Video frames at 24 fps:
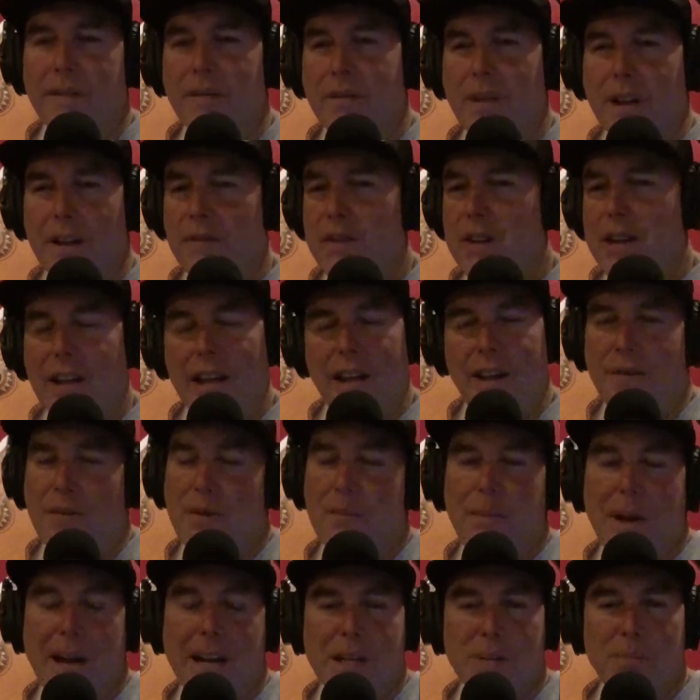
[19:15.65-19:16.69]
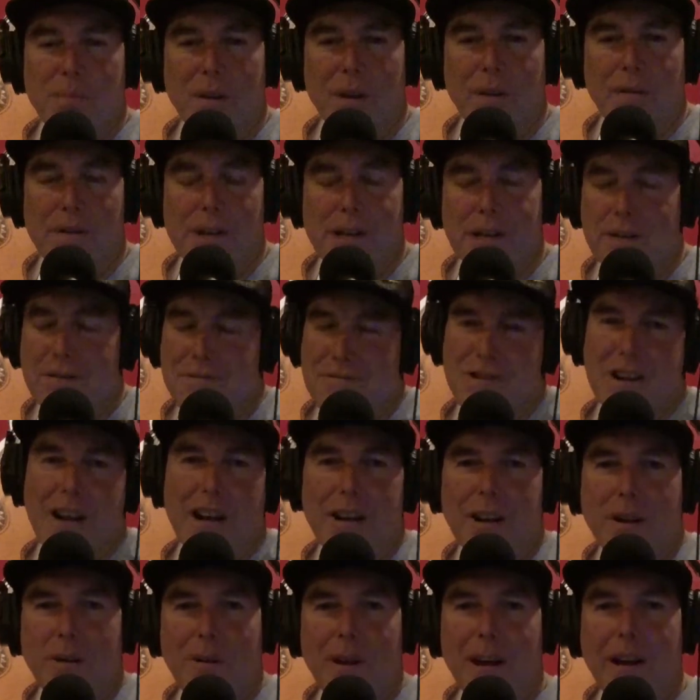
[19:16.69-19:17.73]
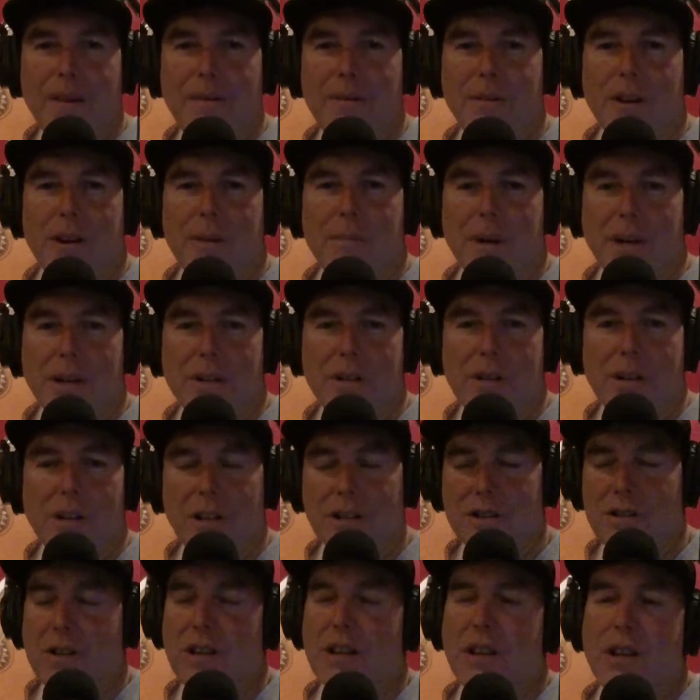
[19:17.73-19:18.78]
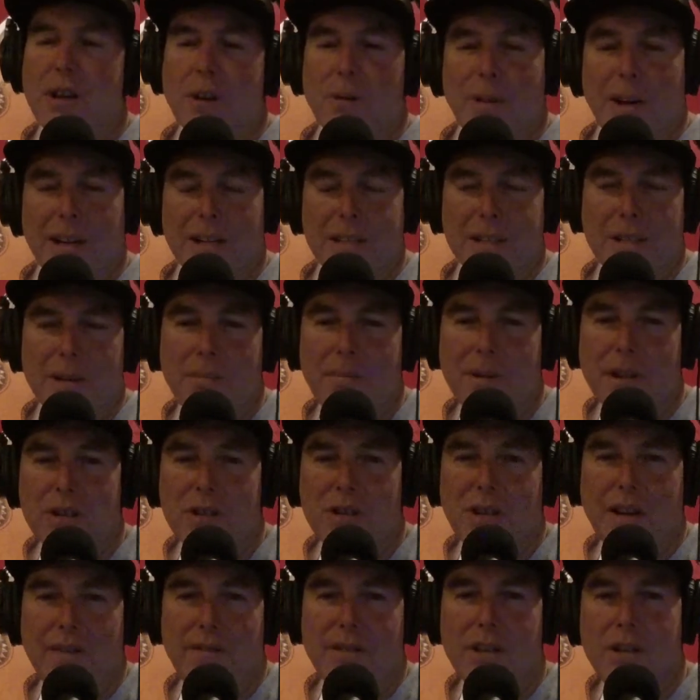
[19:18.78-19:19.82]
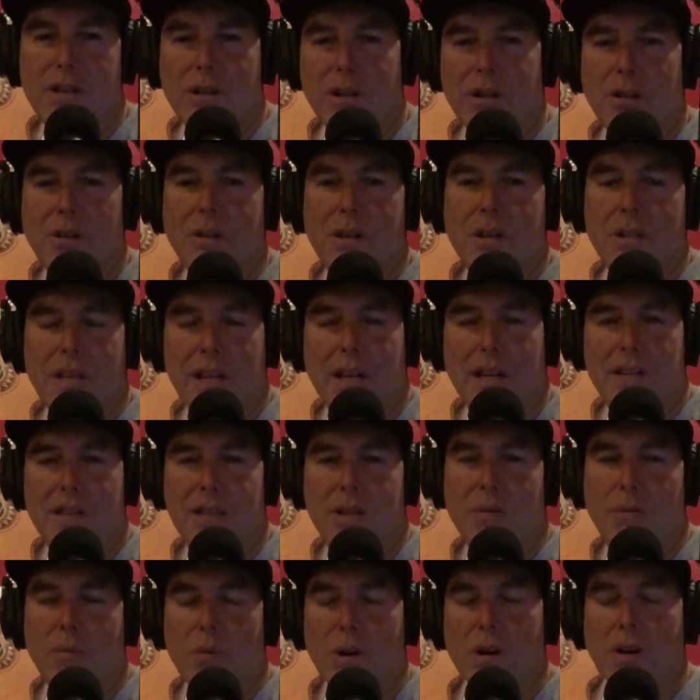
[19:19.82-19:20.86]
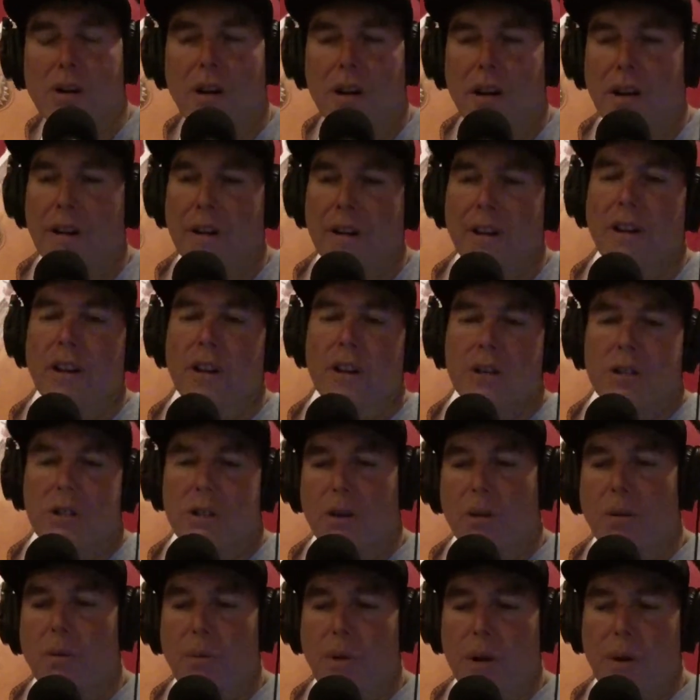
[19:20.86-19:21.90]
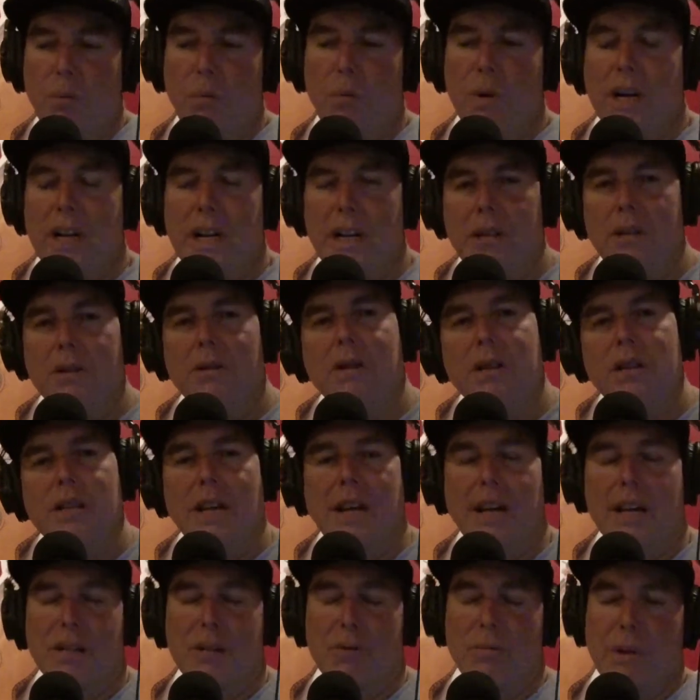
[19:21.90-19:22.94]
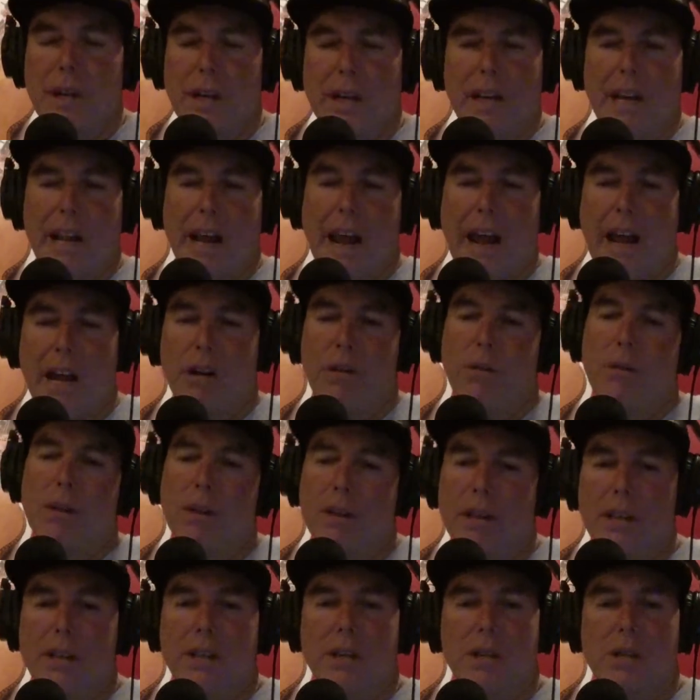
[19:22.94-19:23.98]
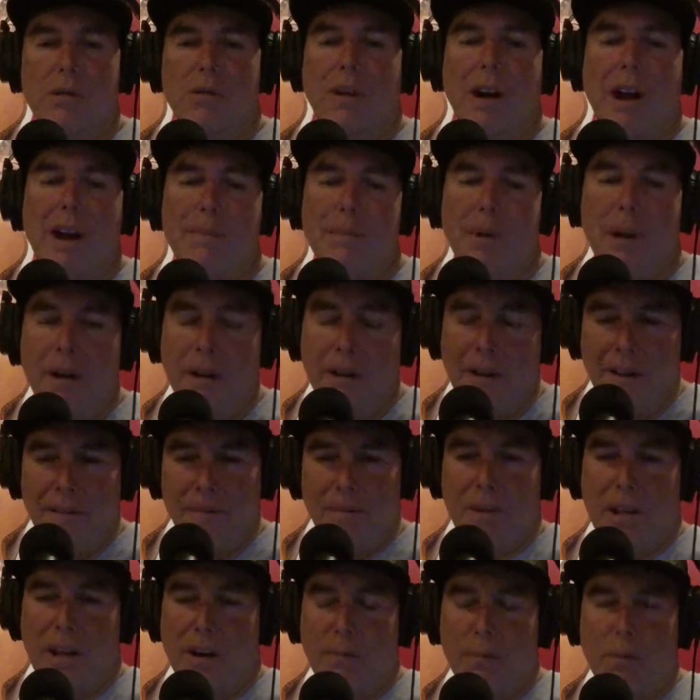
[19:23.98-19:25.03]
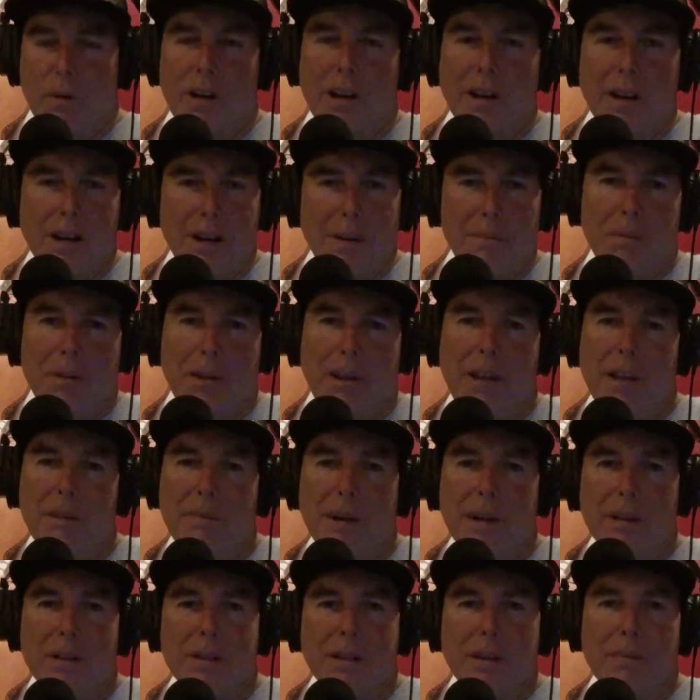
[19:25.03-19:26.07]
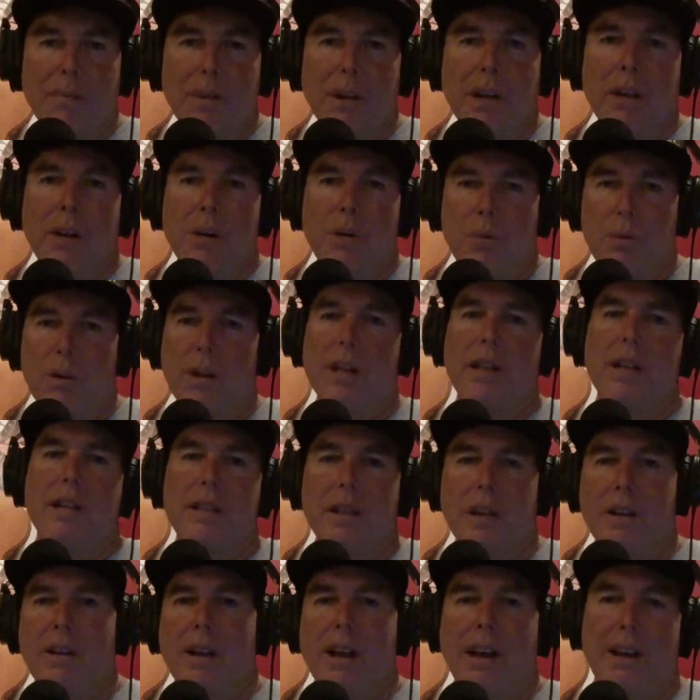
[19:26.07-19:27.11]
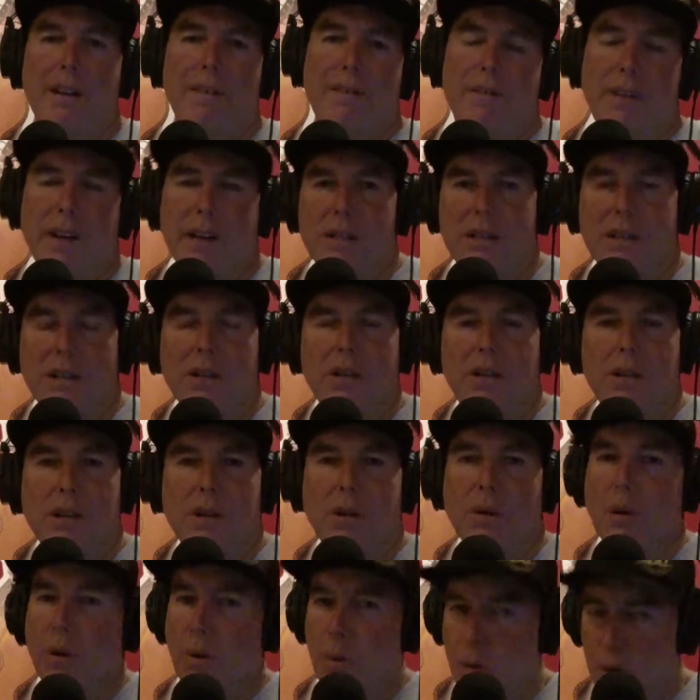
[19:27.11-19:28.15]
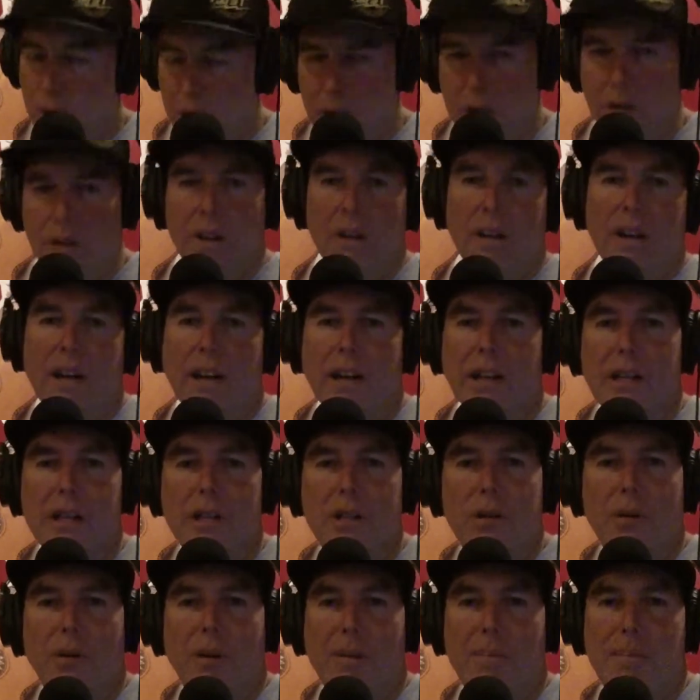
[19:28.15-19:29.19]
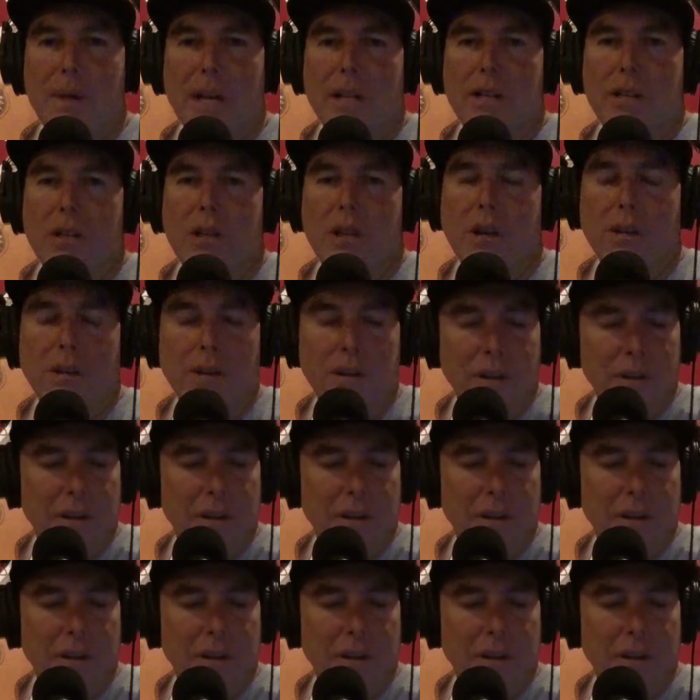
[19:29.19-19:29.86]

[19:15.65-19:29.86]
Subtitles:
If a bike's perfect, you're not going to ride it very much, because you're going to go ride something else you have to tune and test and work on. So when we do the test, we can accurately describe it. And if we're going to complain about something, we're going to tell you how to fix it too, or at least do our best to.